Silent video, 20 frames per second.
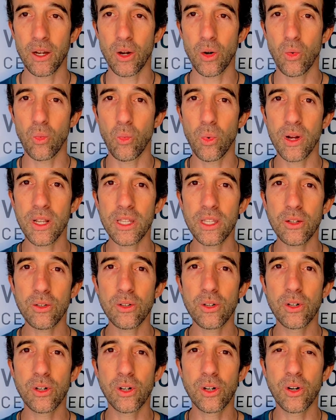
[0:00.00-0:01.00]
When
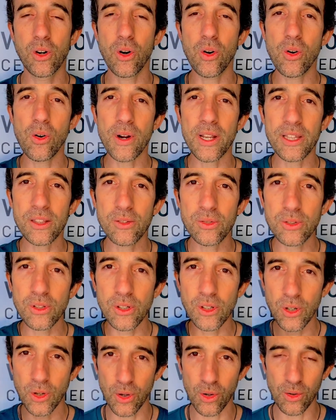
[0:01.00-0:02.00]
you go into the
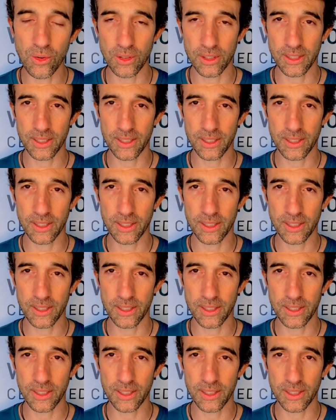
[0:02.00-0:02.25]
cold,